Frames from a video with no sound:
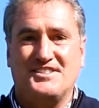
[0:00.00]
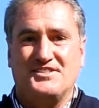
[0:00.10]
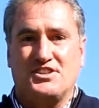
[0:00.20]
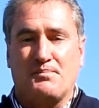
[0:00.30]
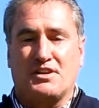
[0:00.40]

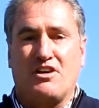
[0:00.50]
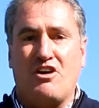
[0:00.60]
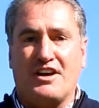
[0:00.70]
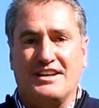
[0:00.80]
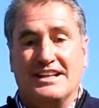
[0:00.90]
jumping
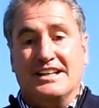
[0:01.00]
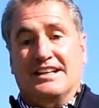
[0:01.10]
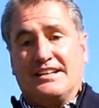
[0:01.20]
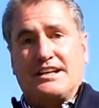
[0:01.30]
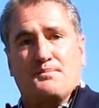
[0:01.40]
along, and
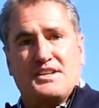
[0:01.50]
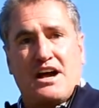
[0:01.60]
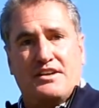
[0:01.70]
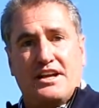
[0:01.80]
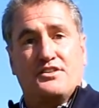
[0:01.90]
comes
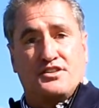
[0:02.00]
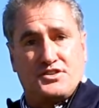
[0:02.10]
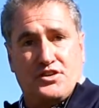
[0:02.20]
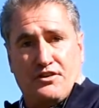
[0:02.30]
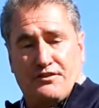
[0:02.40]
out into the
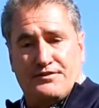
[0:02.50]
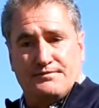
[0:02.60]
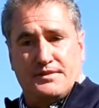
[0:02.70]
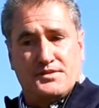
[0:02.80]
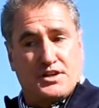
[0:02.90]
turf
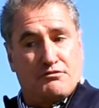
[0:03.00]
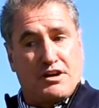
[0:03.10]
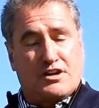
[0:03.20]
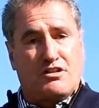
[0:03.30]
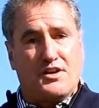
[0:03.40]
and is going to run
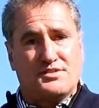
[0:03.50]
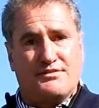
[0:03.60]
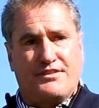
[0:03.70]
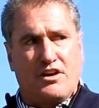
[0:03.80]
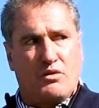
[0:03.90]
across the
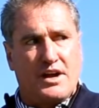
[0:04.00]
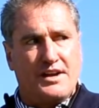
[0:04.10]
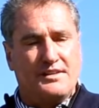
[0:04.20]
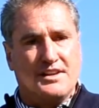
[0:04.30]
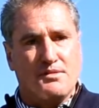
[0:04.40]
fairway,
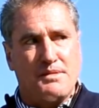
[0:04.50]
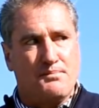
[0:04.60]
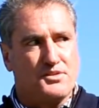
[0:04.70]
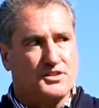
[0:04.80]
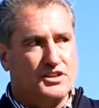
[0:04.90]
and the
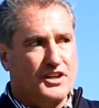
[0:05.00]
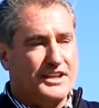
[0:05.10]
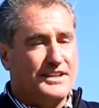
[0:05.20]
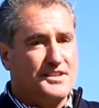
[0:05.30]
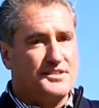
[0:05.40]
members look
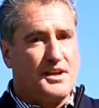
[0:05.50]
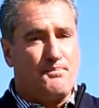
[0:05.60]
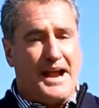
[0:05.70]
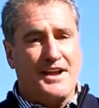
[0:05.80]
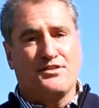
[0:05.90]
and they see a
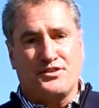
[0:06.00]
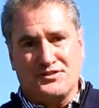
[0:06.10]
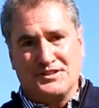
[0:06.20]
panther